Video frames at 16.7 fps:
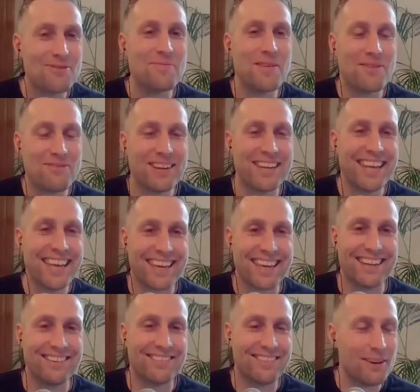it was a bit
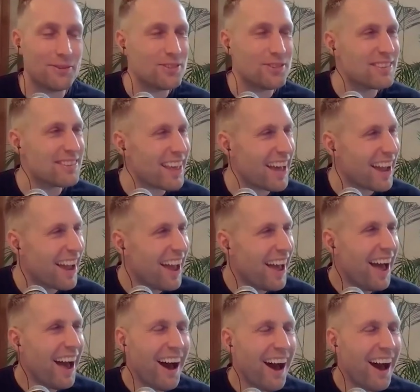ridiculous. I was just like,